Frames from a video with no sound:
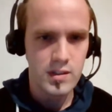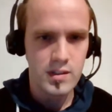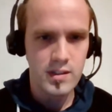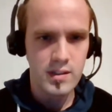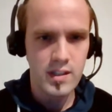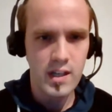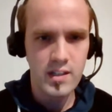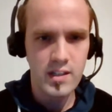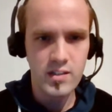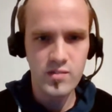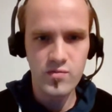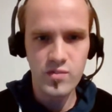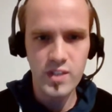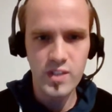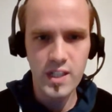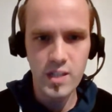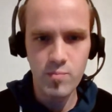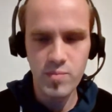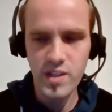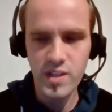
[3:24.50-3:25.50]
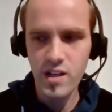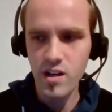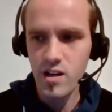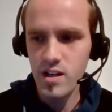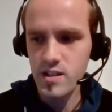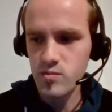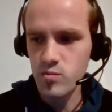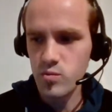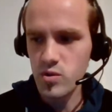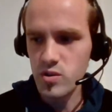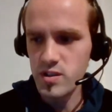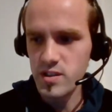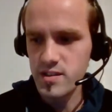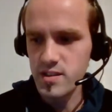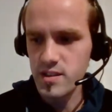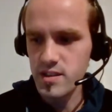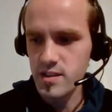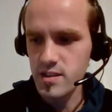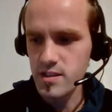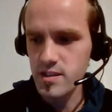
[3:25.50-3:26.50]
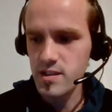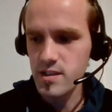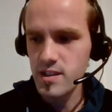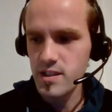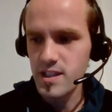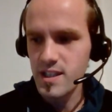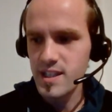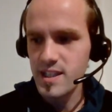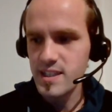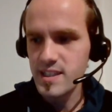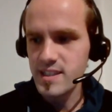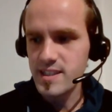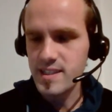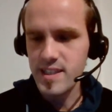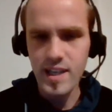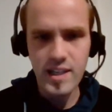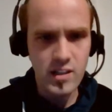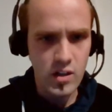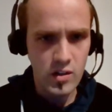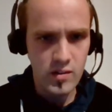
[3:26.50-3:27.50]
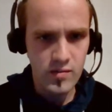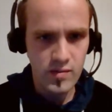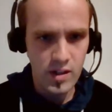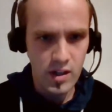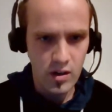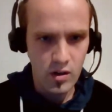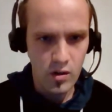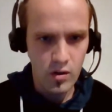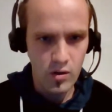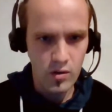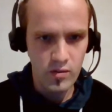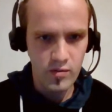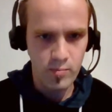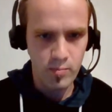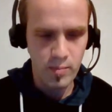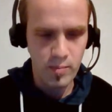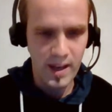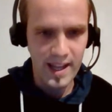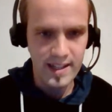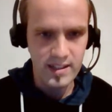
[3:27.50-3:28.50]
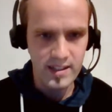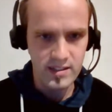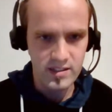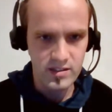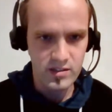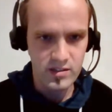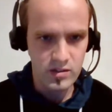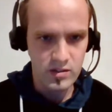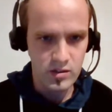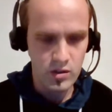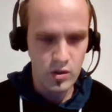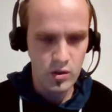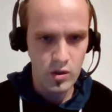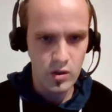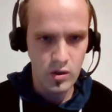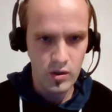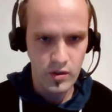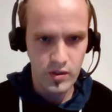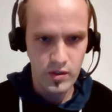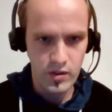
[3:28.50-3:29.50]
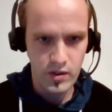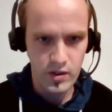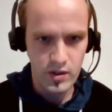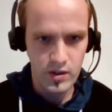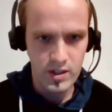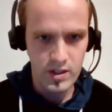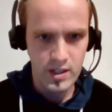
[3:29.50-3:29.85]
that is really behind what is a takeover of planet Earth,